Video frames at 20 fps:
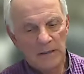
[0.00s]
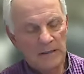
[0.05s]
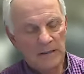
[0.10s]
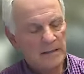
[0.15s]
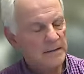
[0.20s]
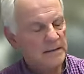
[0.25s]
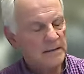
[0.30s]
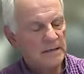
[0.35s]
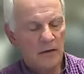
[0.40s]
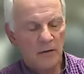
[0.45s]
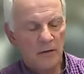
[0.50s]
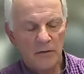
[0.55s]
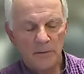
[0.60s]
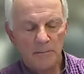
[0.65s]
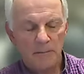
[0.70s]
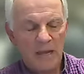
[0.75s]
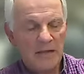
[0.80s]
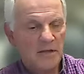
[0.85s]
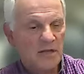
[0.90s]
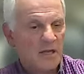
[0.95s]
you know,
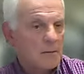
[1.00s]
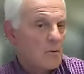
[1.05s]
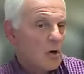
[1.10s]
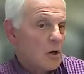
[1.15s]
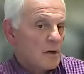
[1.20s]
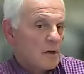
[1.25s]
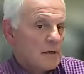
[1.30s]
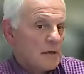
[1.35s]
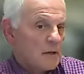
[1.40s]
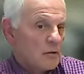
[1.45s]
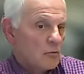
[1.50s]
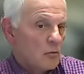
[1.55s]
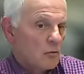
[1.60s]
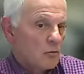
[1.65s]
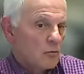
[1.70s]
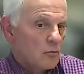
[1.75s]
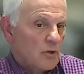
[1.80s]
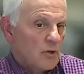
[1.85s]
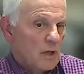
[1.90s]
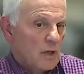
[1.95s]
the basic marketing
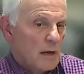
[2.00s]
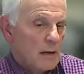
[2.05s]
tools.